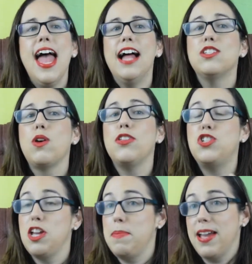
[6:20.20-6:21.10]
And so the
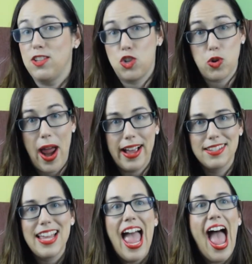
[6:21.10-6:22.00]
GPS
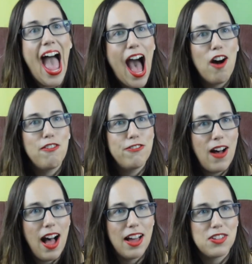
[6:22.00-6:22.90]
tracks how
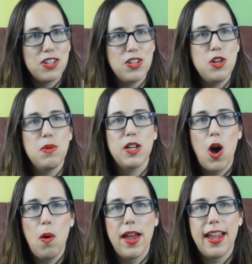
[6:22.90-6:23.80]
fast you are
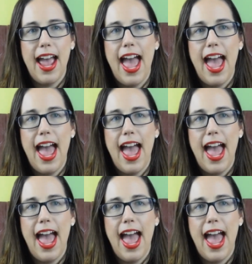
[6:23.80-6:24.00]
going,